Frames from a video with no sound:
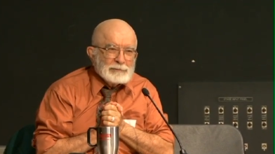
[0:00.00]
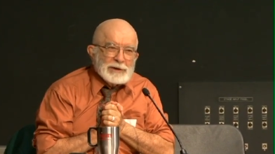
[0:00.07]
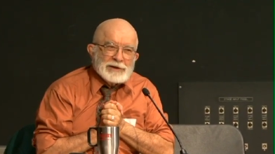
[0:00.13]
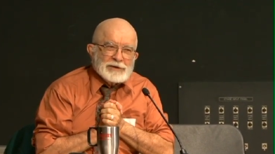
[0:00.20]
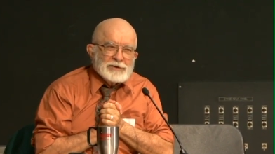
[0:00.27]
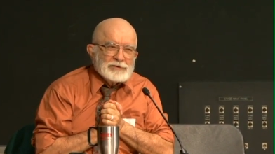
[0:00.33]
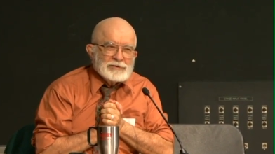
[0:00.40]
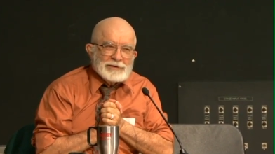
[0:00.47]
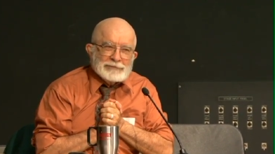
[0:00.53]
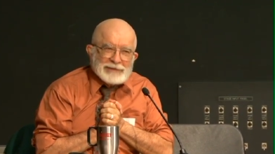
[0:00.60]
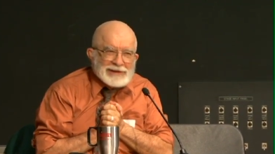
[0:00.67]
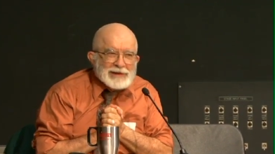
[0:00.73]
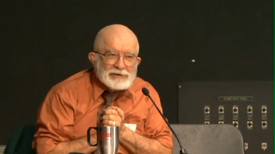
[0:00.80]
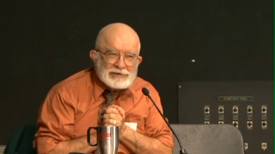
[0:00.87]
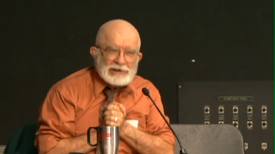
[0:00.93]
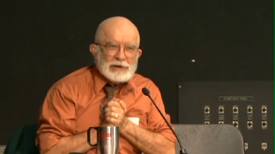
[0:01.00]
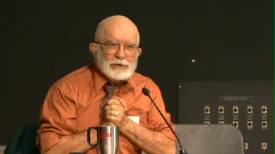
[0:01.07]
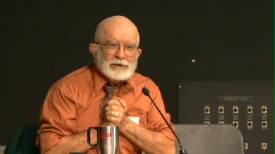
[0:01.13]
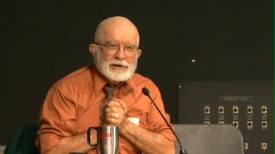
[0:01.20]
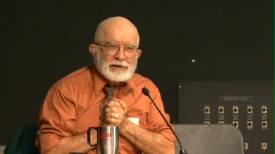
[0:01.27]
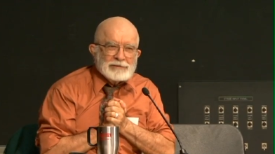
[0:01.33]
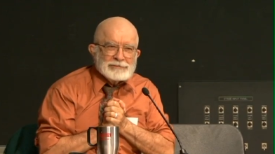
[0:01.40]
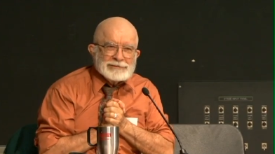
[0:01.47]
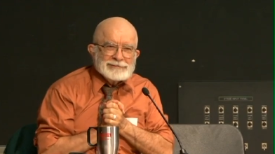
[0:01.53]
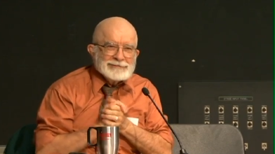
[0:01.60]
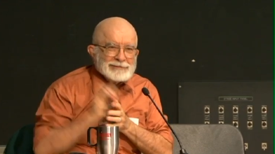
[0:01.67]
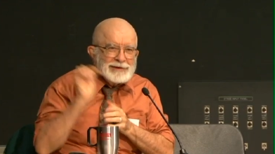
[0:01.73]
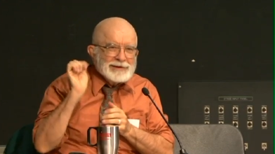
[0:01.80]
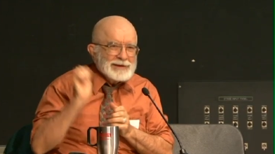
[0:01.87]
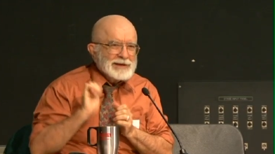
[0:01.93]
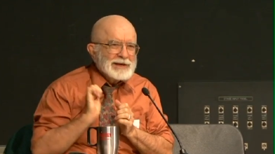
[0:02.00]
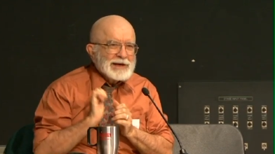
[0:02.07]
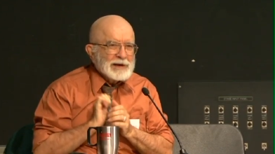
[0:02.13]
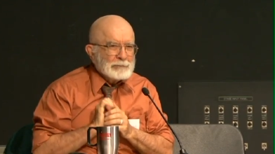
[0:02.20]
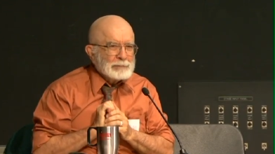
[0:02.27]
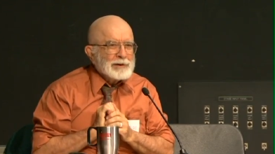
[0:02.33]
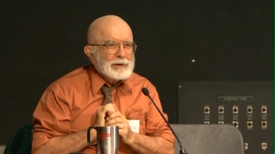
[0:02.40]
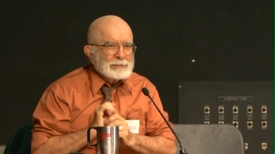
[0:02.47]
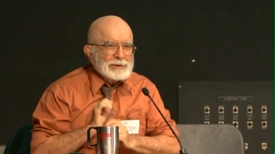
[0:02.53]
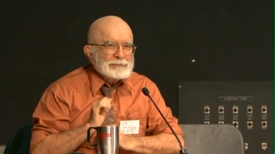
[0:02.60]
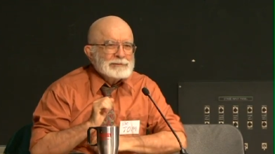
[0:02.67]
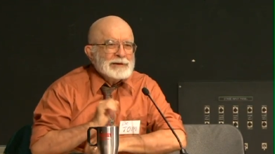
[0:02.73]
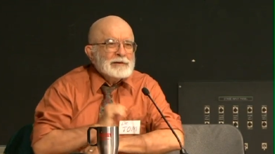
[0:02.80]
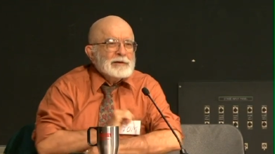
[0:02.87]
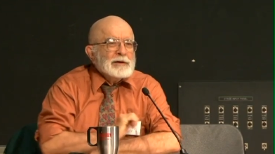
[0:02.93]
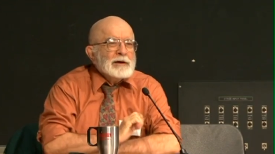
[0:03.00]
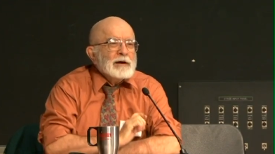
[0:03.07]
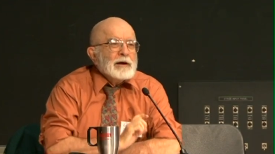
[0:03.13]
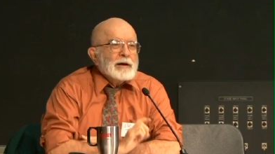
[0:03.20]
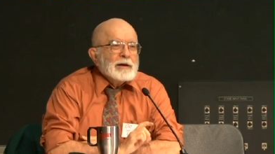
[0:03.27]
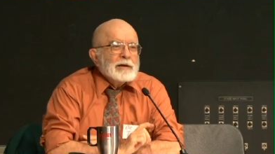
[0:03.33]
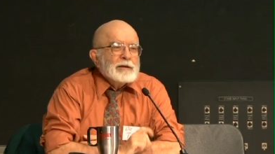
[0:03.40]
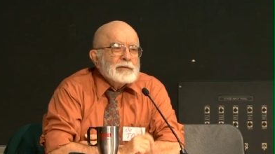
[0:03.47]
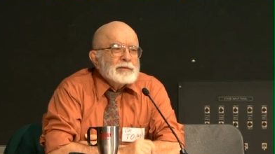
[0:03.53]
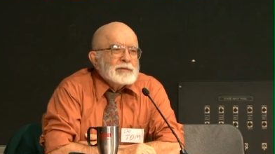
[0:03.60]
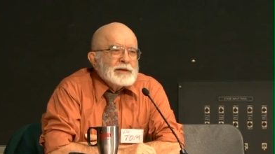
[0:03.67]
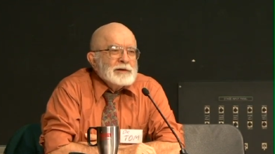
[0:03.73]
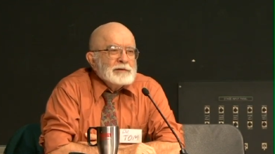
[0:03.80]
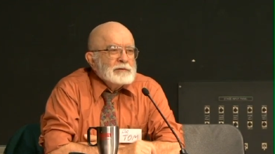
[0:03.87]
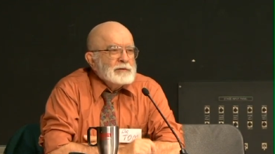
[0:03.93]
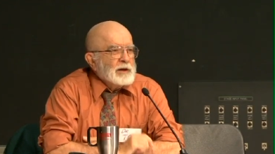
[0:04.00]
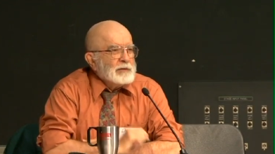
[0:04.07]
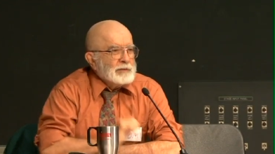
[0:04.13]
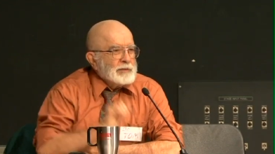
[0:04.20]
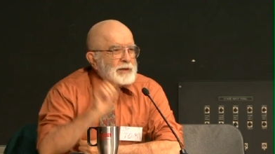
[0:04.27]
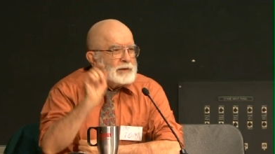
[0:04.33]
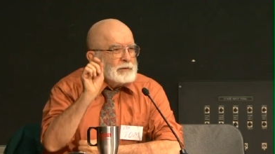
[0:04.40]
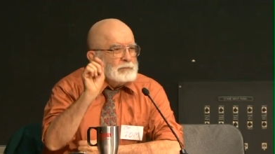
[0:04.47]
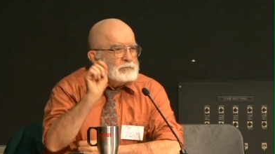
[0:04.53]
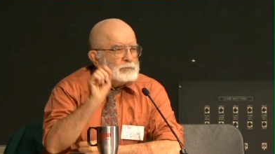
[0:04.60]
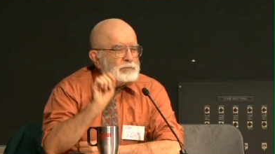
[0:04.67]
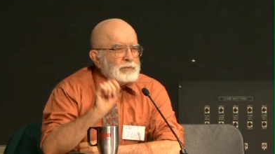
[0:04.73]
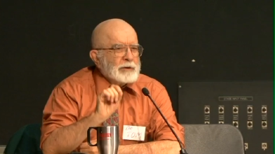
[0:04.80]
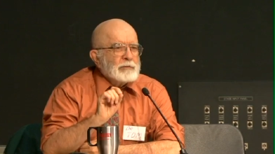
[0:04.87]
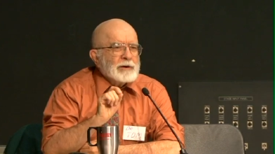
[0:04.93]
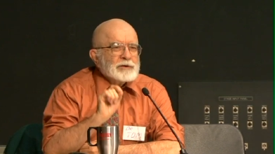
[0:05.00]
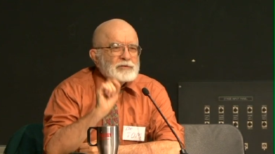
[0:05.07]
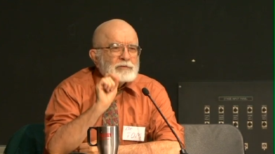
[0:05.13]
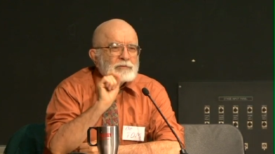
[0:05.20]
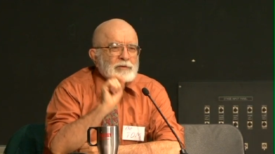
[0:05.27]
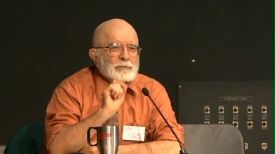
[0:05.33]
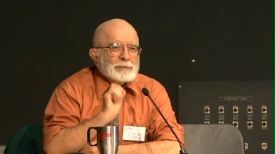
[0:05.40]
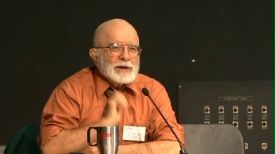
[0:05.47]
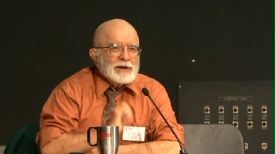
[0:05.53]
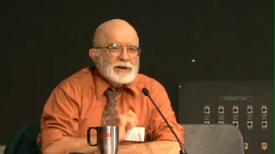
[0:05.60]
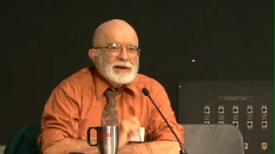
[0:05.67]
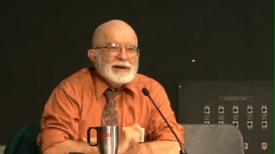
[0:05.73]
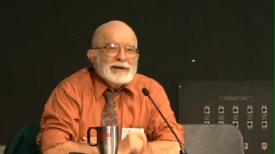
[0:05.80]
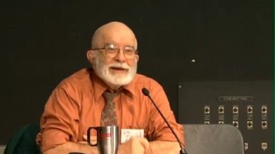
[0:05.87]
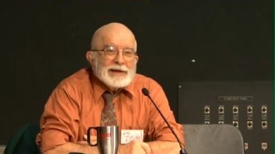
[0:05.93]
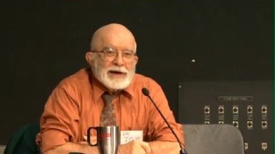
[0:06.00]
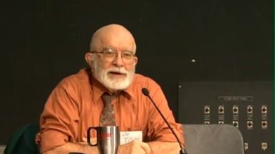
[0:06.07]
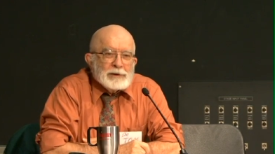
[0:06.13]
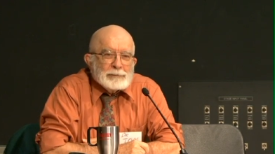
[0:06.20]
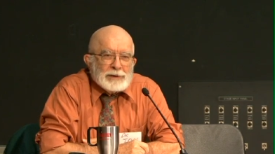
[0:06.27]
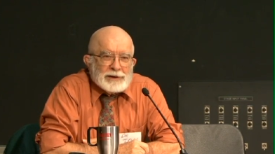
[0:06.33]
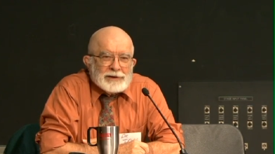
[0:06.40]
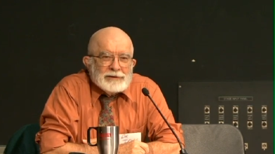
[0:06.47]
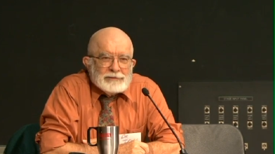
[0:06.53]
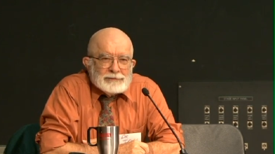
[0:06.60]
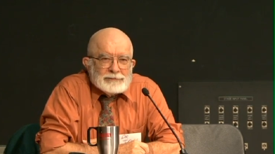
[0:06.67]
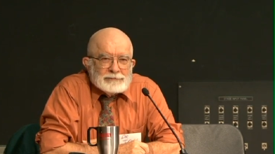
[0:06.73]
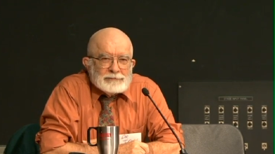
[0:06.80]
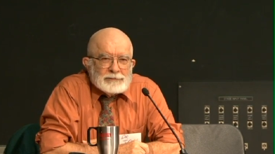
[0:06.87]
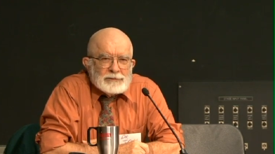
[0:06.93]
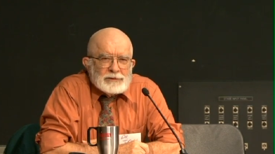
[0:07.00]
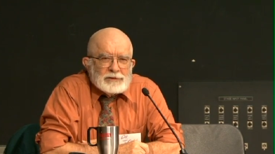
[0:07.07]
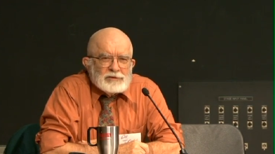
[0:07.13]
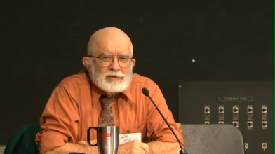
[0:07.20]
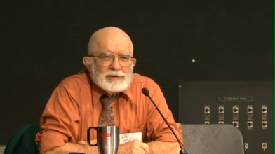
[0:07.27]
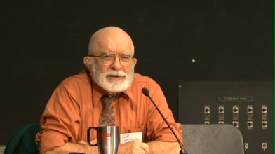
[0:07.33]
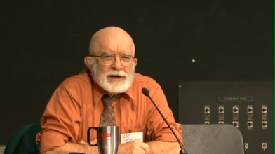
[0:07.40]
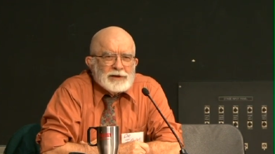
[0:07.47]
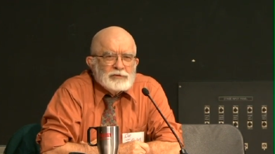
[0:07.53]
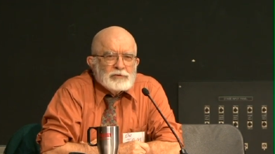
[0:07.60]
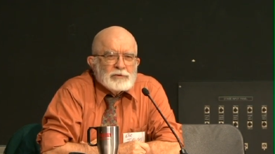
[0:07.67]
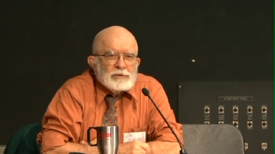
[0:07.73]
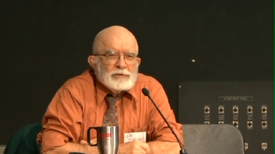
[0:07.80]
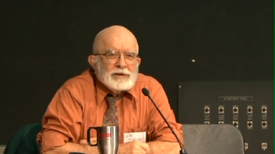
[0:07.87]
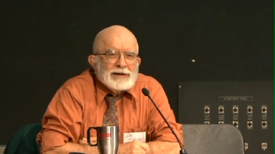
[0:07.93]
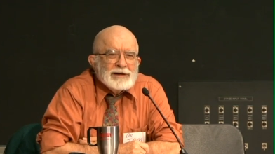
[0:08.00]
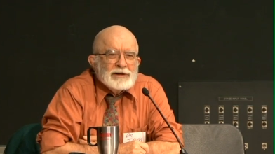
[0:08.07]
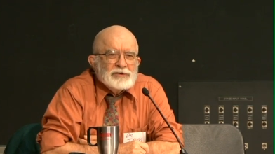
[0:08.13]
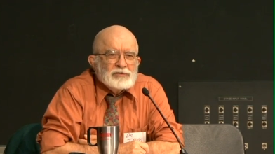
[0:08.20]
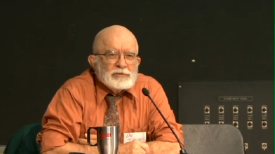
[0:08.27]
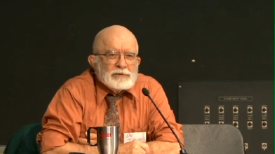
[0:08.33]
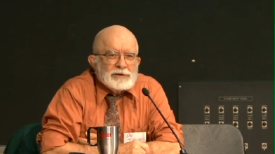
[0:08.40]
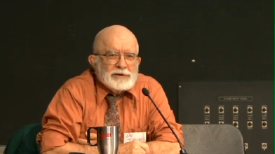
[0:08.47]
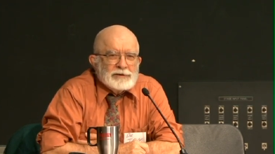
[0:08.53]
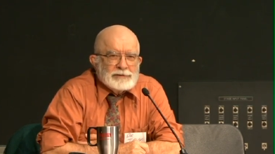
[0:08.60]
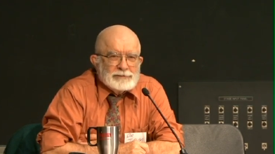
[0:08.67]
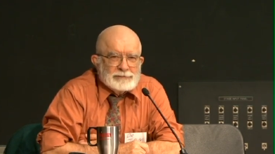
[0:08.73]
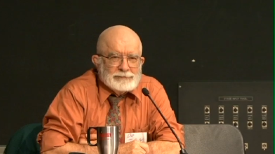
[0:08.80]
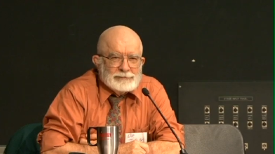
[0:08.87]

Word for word: Because if it doesn't go off, you got a problem. Then they progressed from dynamite to nitroglycerin,